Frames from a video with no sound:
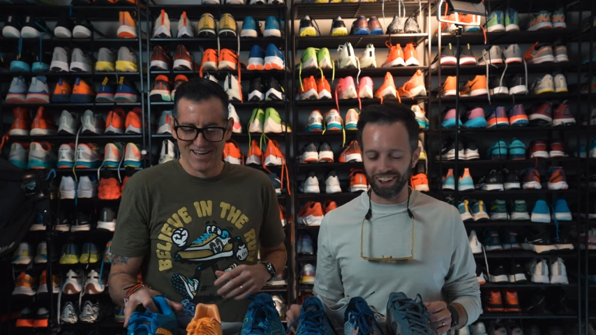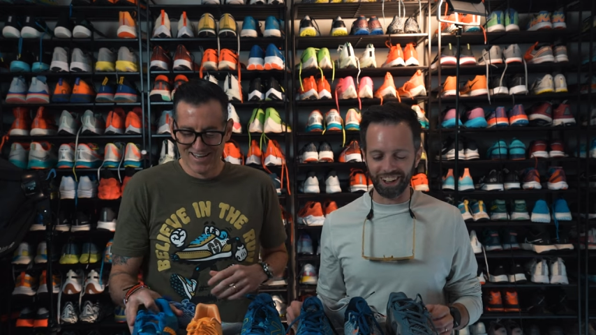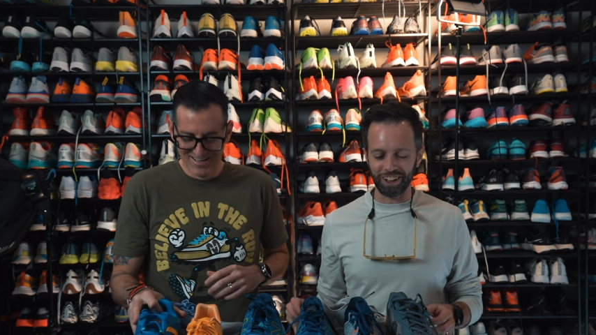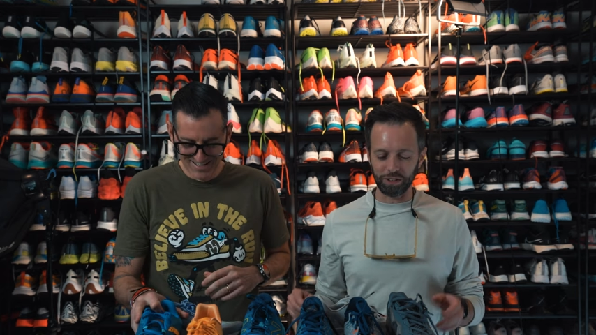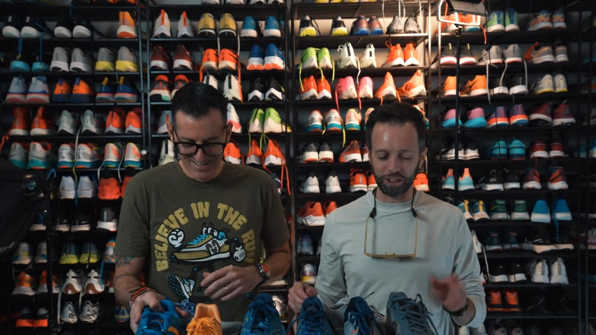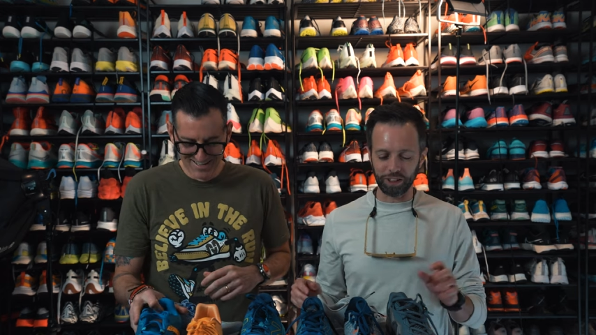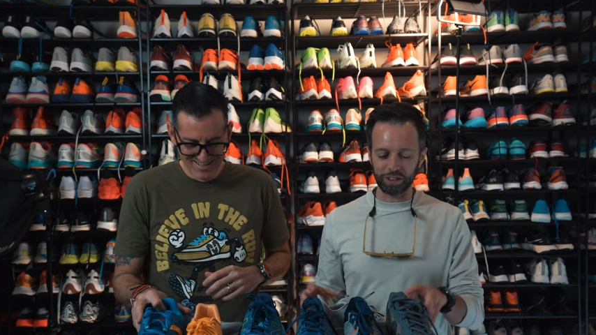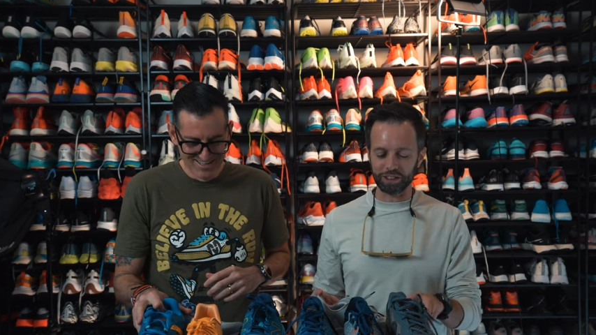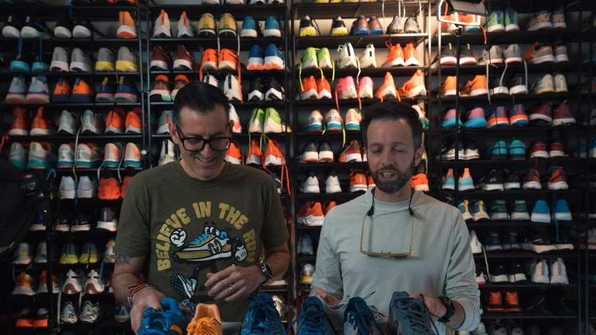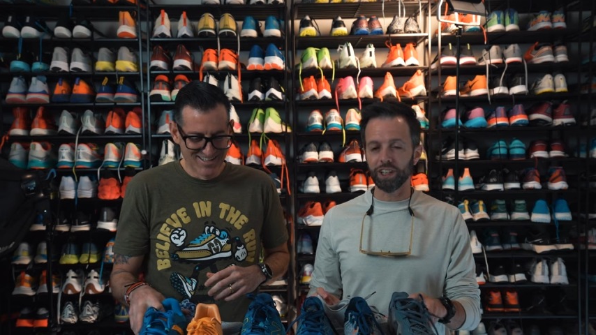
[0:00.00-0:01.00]
Speaker 1: All right, well
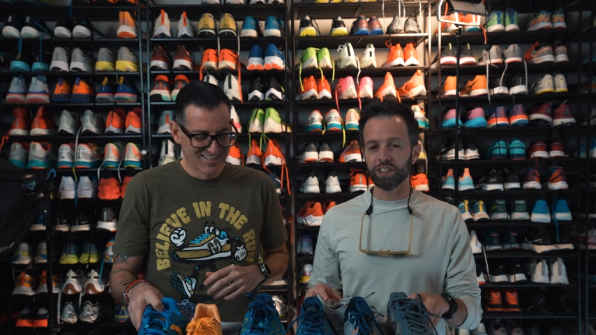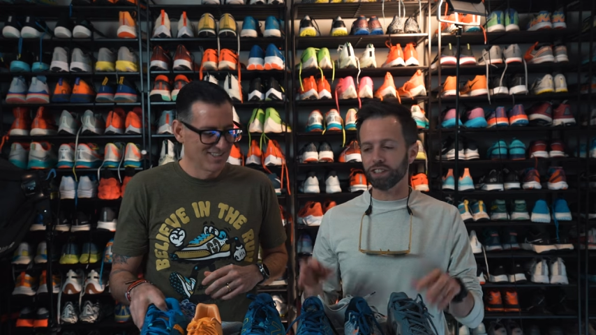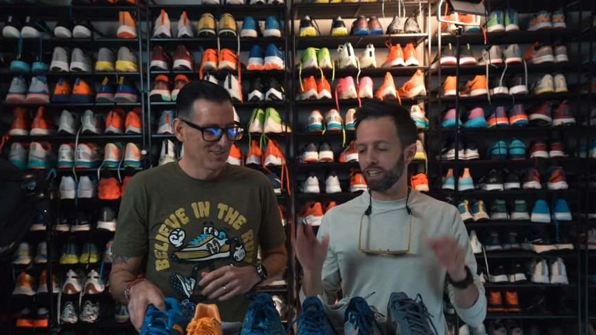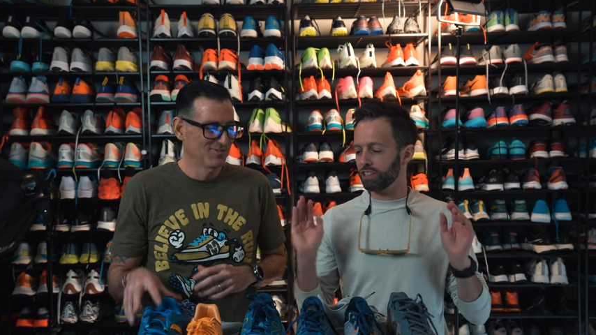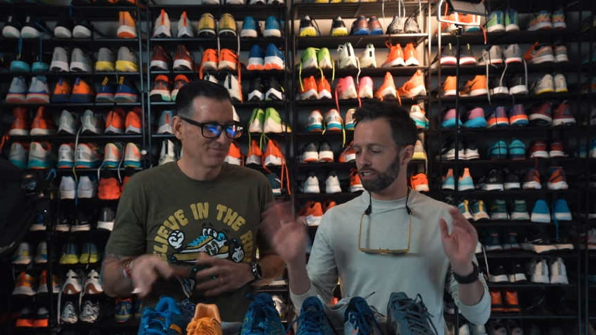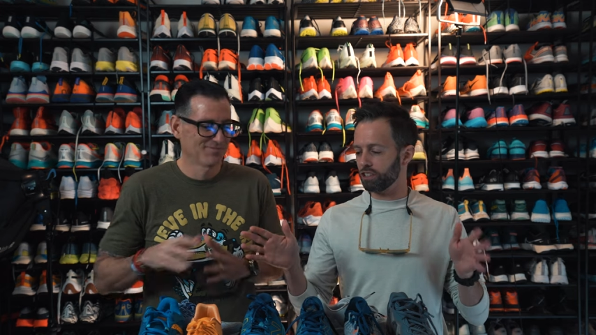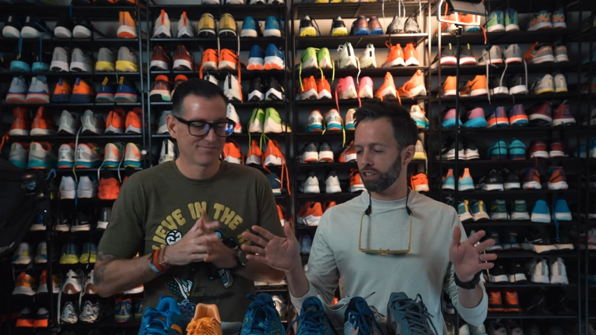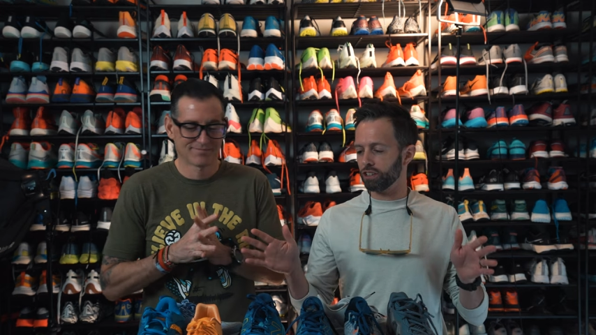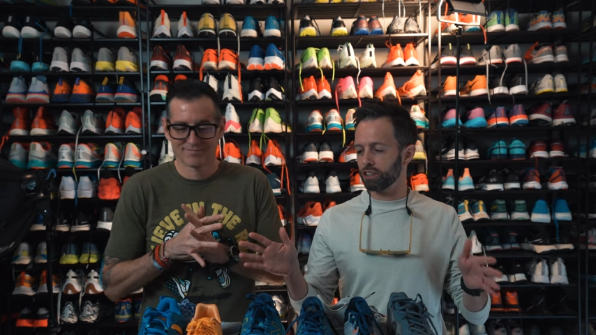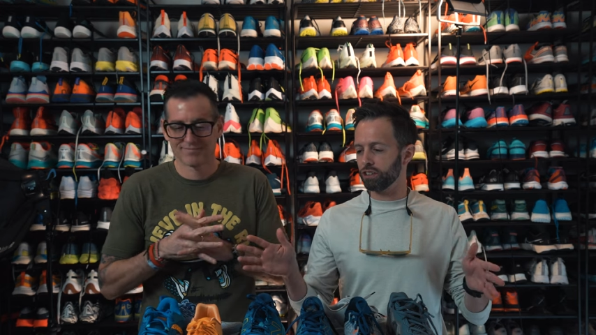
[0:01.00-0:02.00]
anyways. So that's a
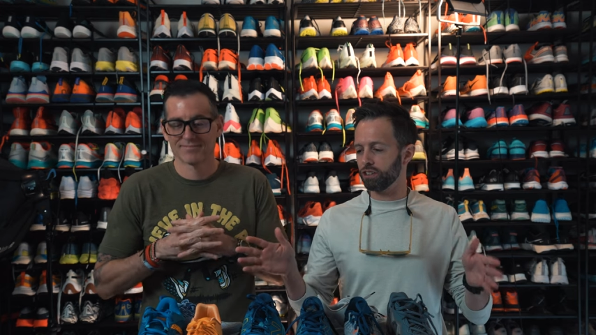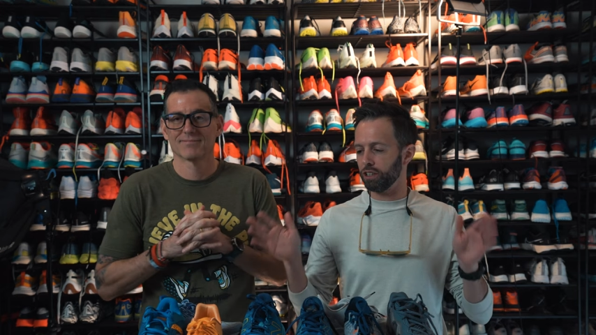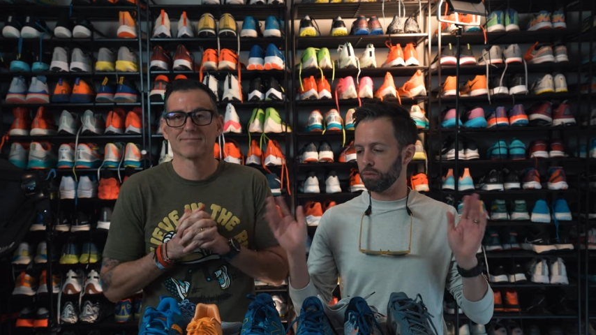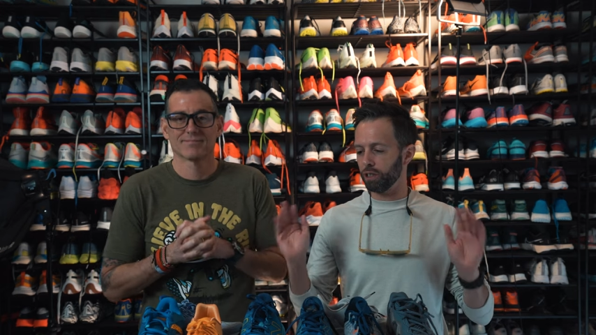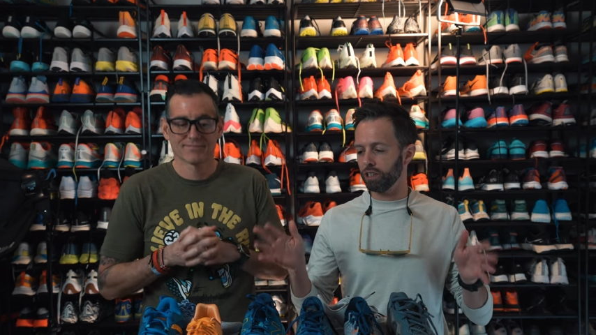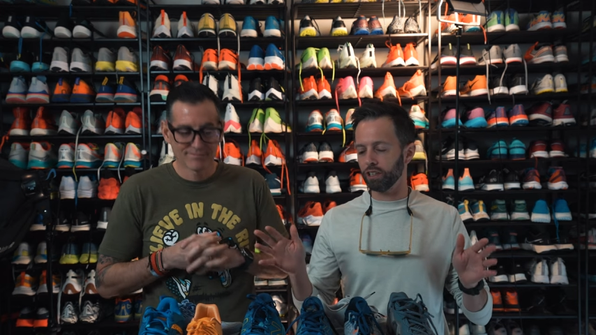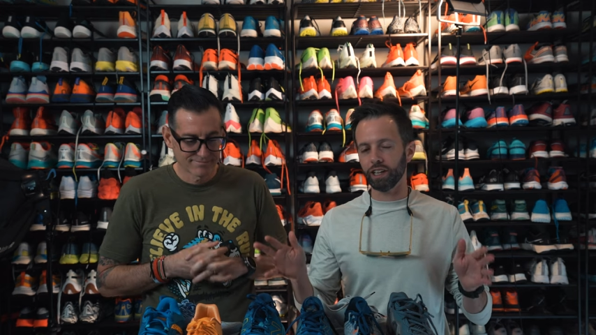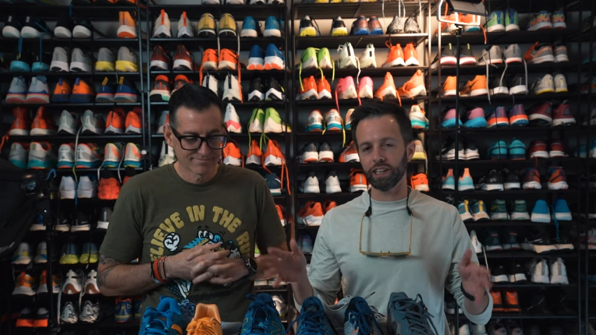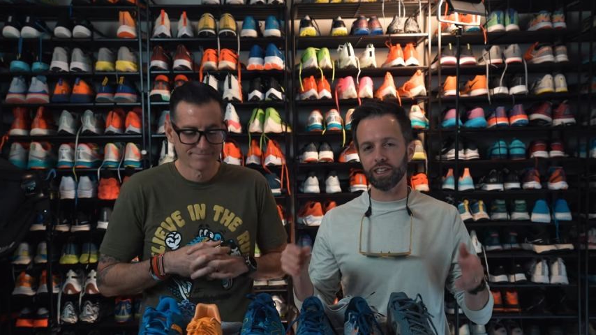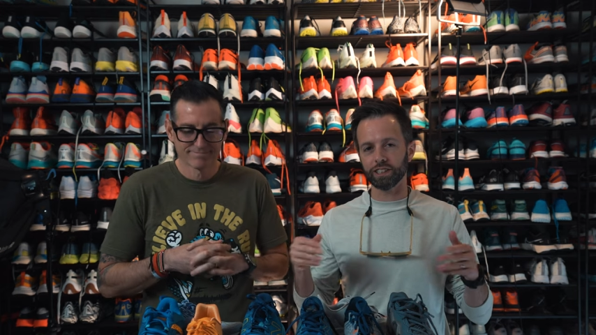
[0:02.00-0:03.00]
trail shoe that you might
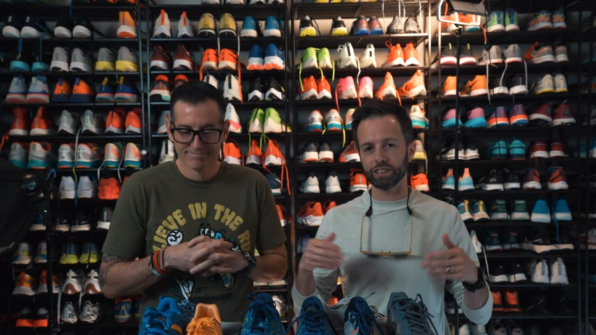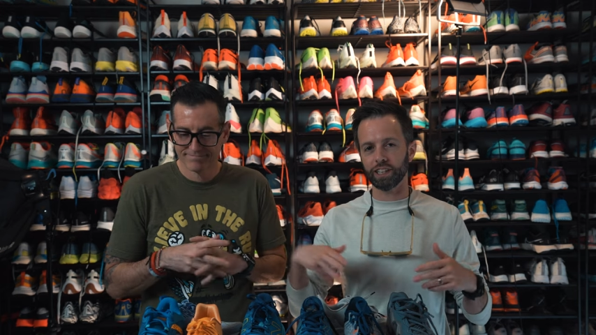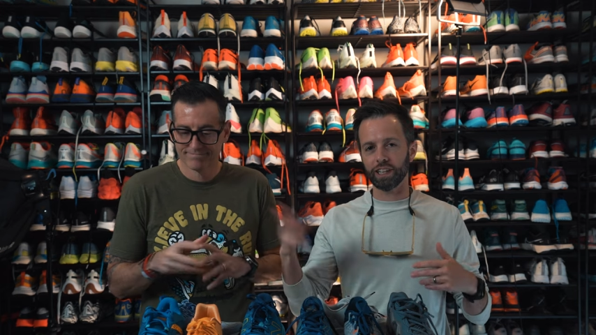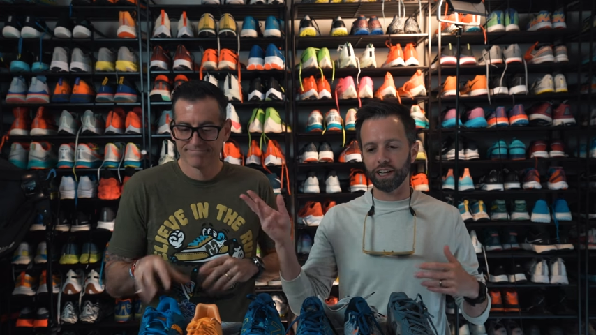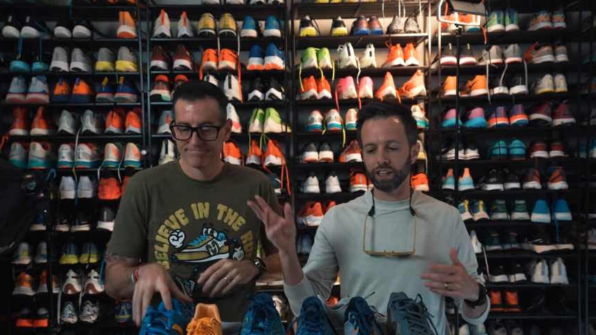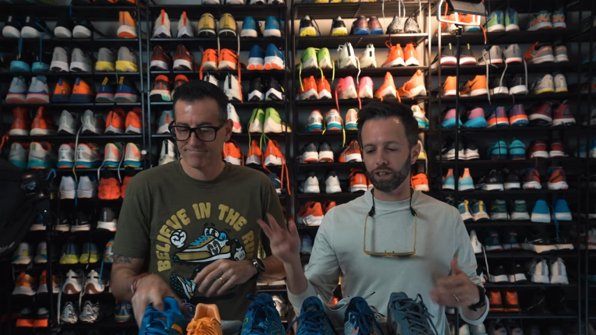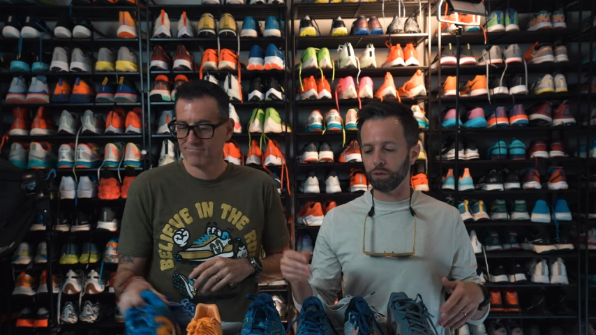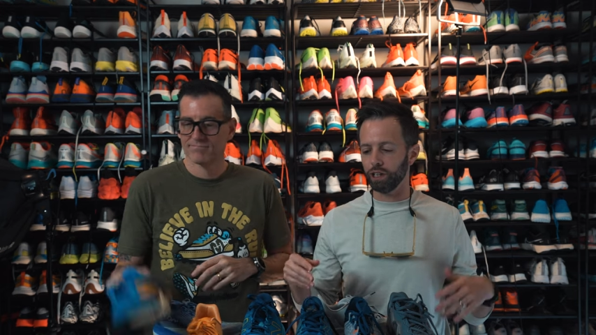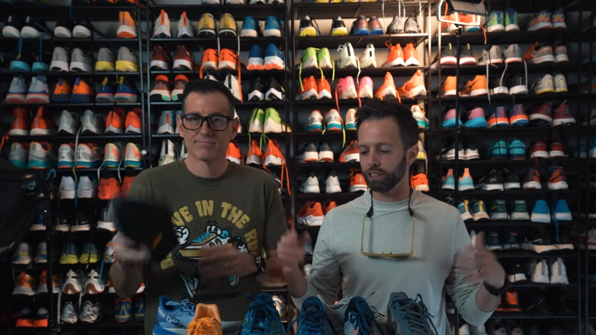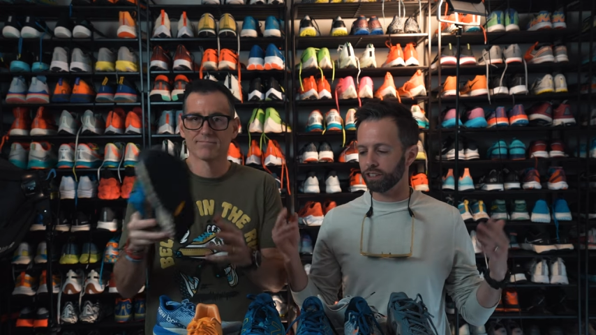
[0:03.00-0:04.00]
like. Let's get it out of
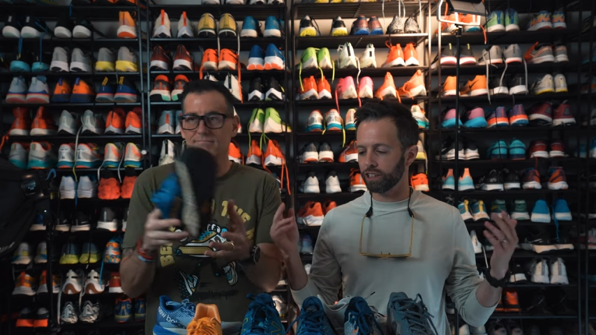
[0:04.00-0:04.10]
the way. Let's